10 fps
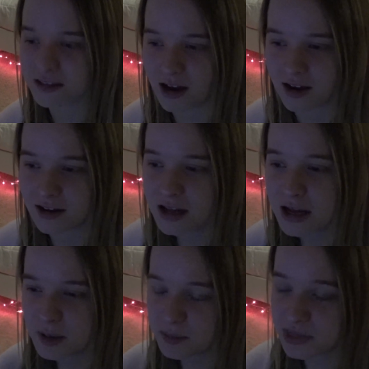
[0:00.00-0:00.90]
that a lot.
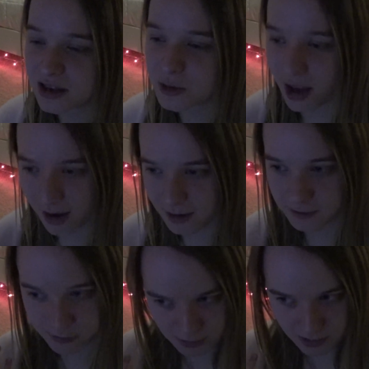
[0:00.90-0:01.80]
But then you
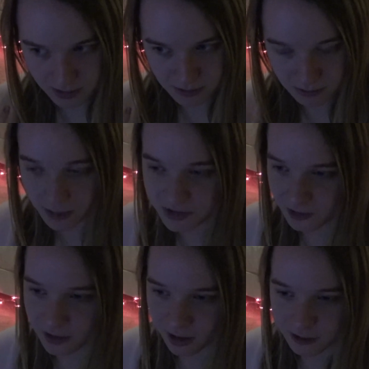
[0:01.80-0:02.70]
have Mob
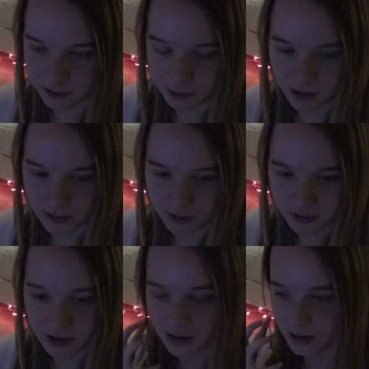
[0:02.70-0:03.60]
Psycho 100,
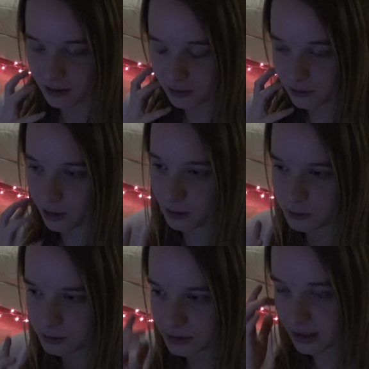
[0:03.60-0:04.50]
which it
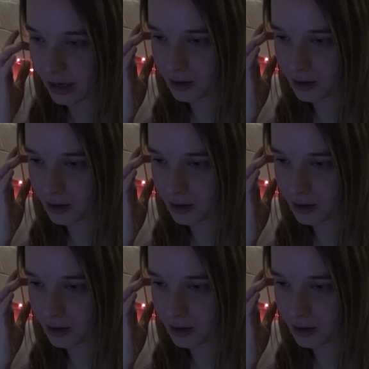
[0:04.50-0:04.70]
knows